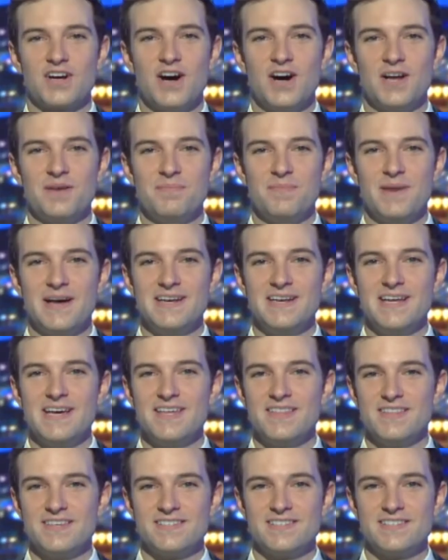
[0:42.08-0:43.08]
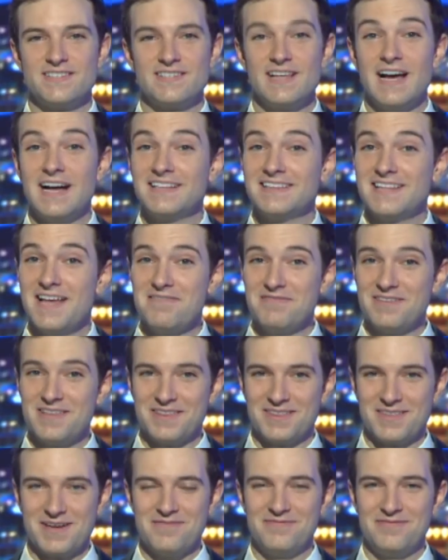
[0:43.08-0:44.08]
on Monday, the
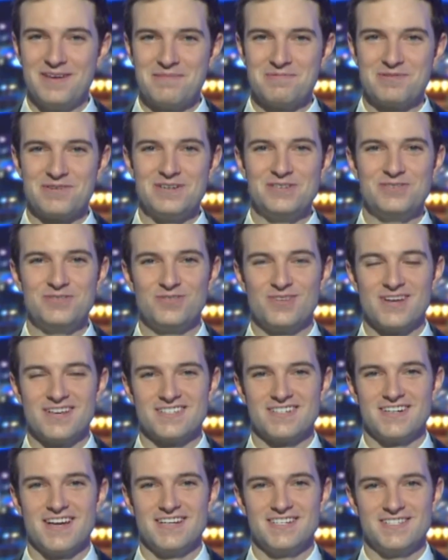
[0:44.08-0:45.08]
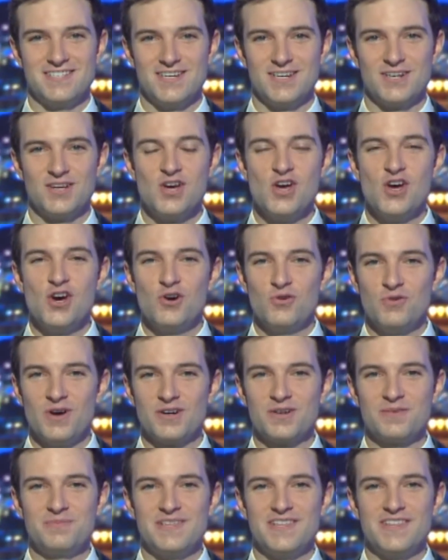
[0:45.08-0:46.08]
11th of February 2019.
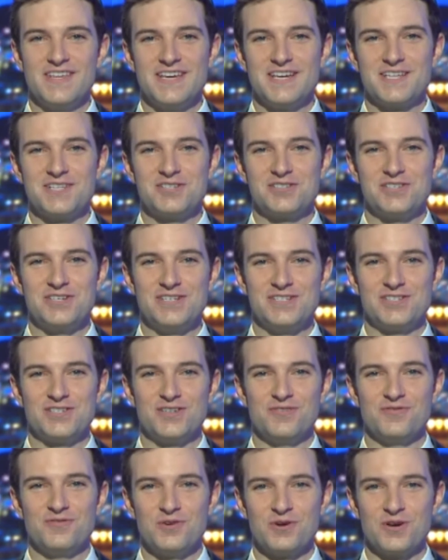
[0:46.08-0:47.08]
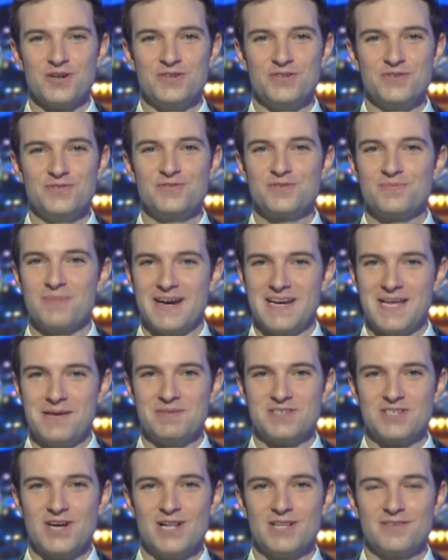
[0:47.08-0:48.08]
Welcome to the English edition of Aura News. My
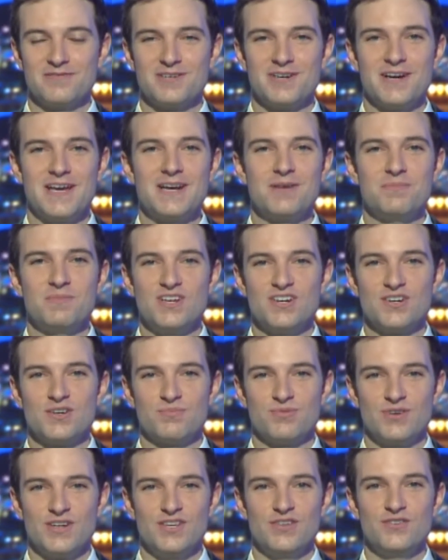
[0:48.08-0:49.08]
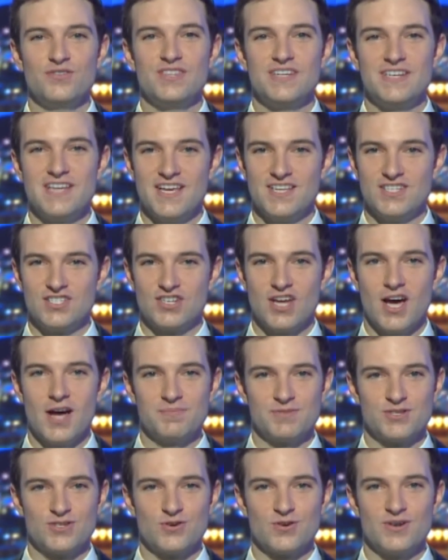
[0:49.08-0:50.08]
name is Oliver, and I'm here to bring you the day's
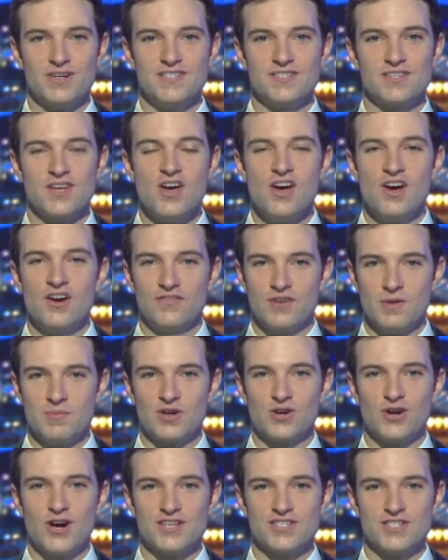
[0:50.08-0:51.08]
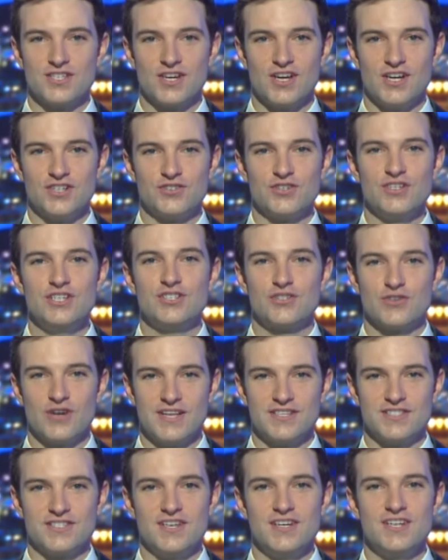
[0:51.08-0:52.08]
top stories from across the country
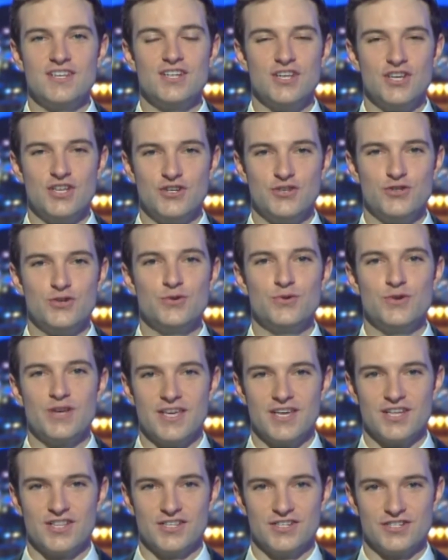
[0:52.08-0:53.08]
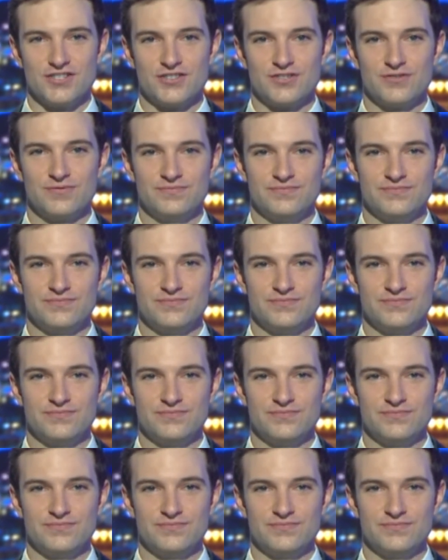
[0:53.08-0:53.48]
translated into English.